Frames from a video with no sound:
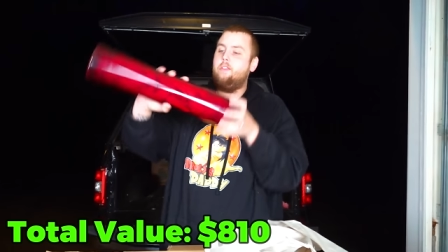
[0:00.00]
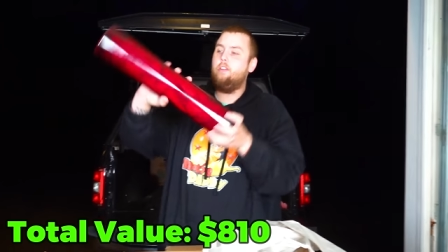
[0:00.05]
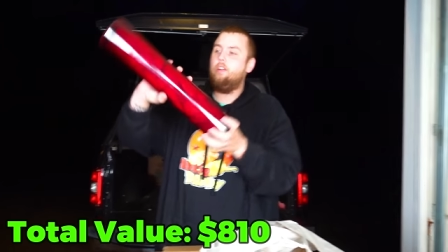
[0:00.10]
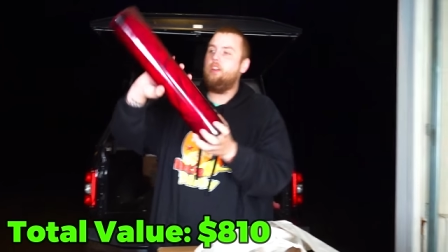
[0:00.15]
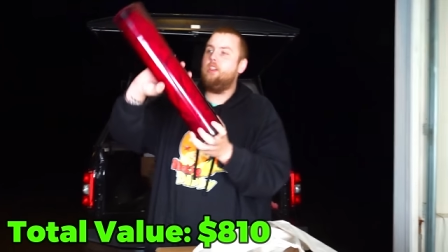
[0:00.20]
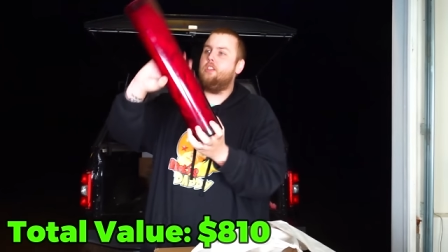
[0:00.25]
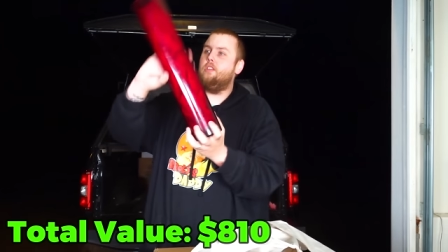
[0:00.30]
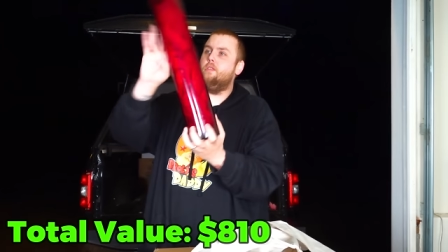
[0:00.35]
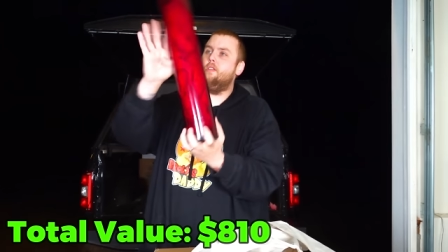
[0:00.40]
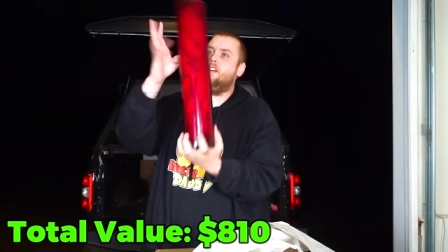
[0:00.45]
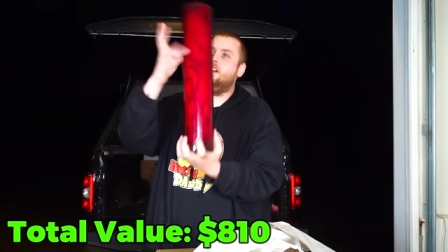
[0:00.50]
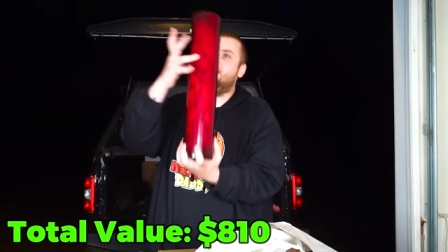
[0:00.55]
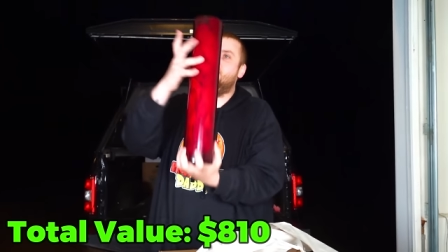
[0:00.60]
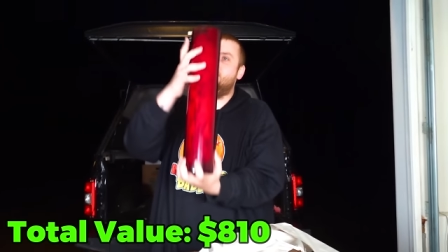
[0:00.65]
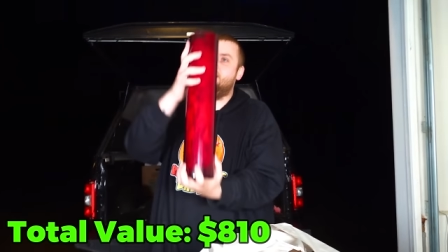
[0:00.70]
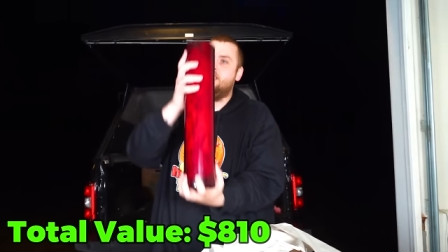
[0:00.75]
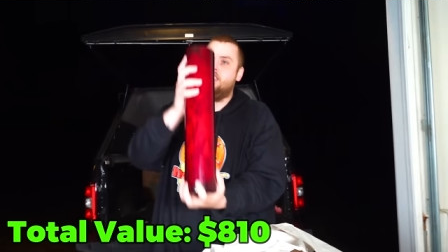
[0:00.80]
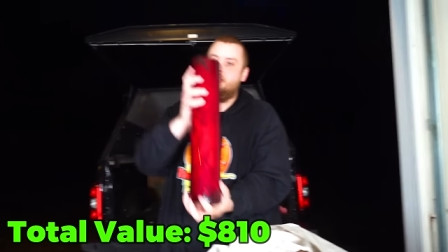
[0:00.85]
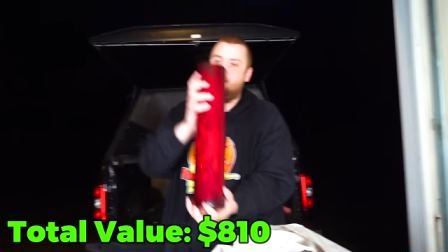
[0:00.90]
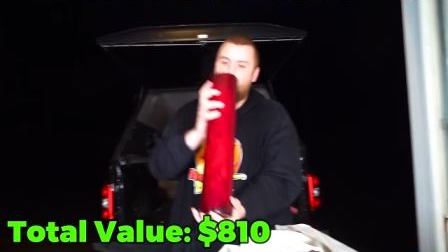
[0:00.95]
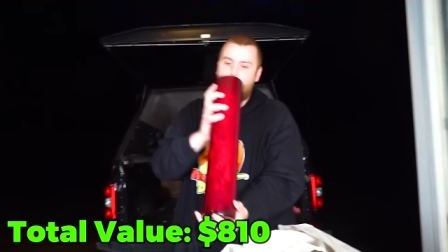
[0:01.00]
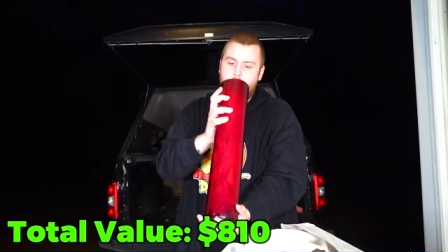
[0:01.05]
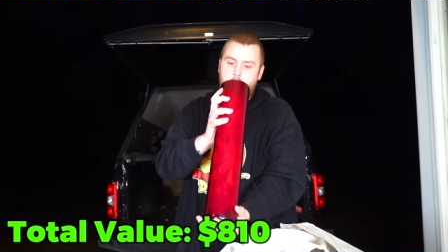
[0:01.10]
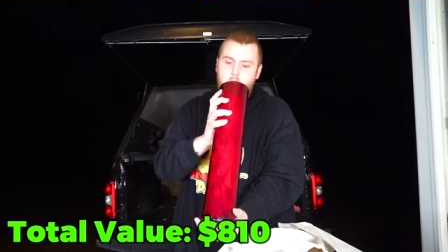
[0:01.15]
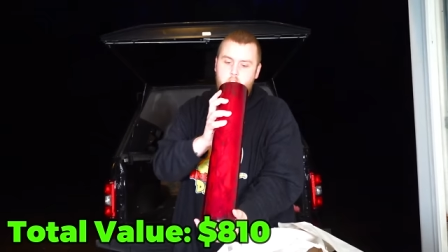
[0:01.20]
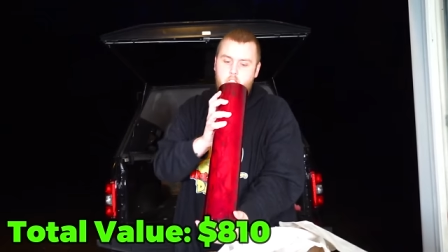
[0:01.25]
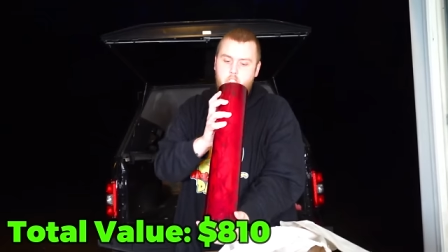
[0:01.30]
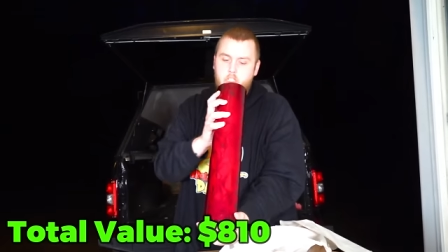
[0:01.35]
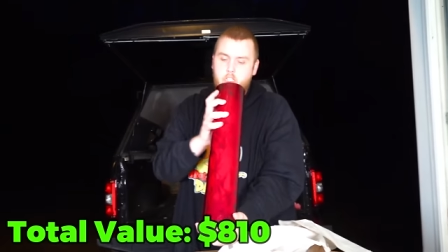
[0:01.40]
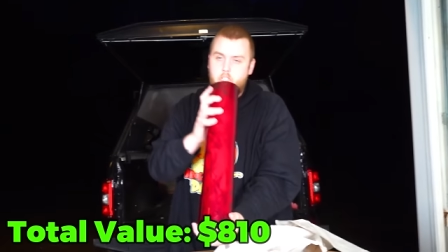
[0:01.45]
$32
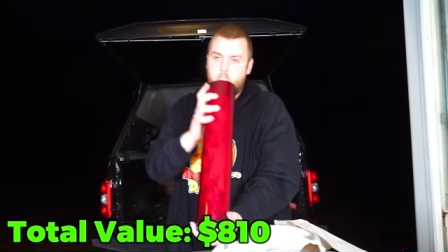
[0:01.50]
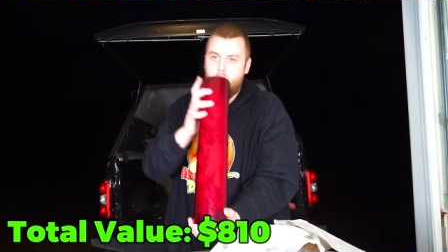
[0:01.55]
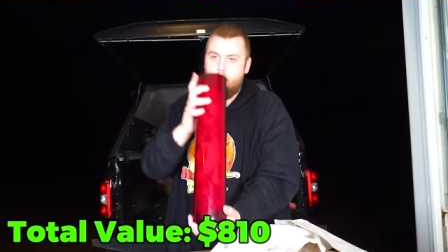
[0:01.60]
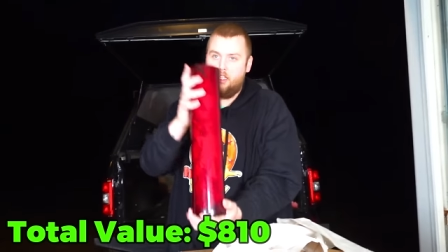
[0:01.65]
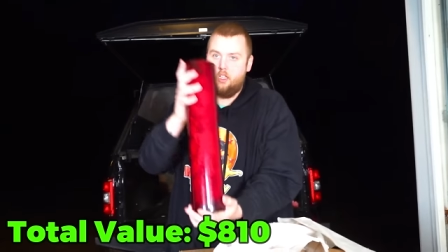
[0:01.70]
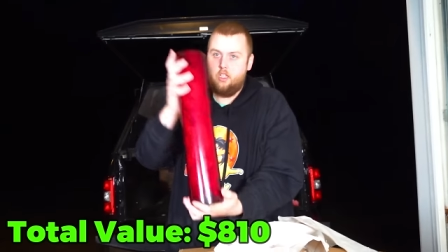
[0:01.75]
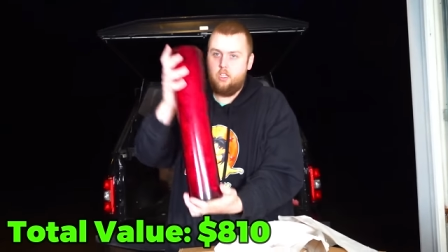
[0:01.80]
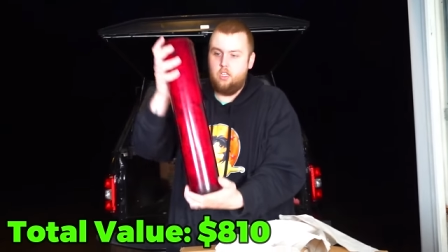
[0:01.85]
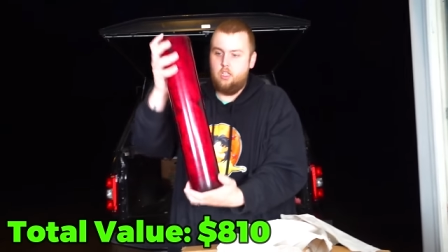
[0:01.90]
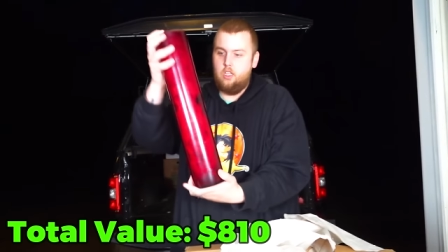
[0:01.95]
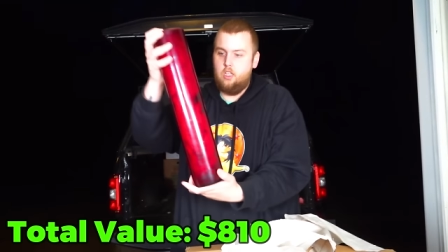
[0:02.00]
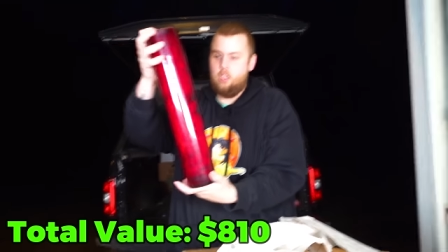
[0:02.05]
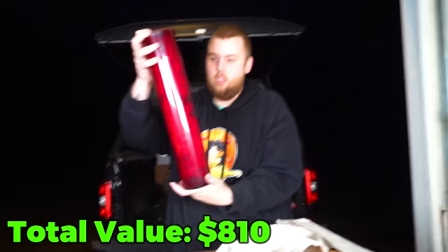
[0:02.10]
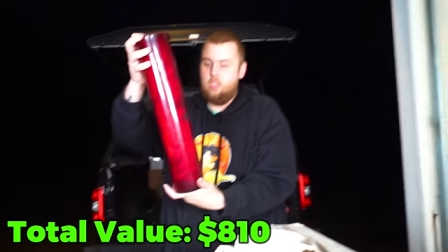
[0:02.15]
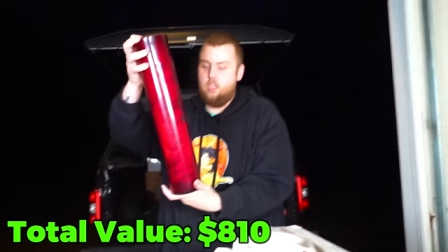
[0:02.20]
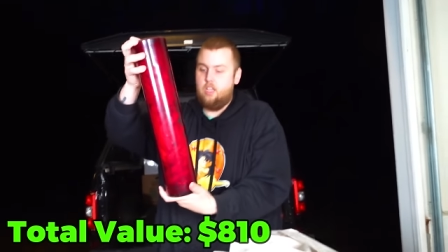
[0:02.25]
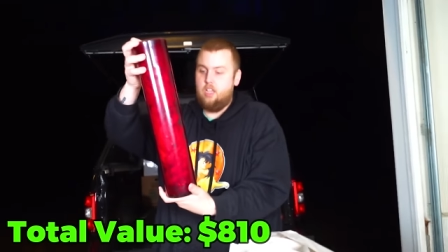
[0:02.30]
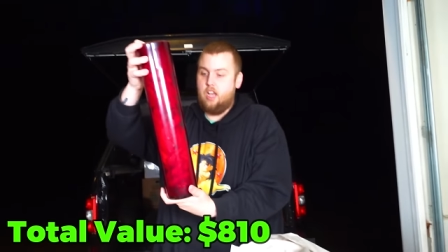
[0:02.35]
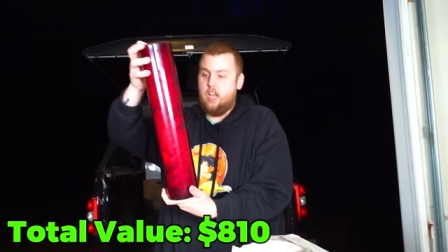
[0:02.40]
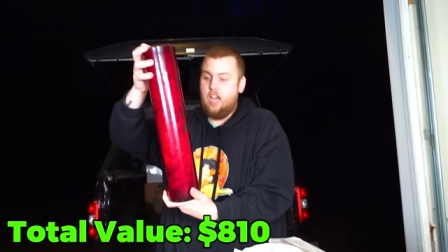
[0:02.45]
What kind of candle doesn't that?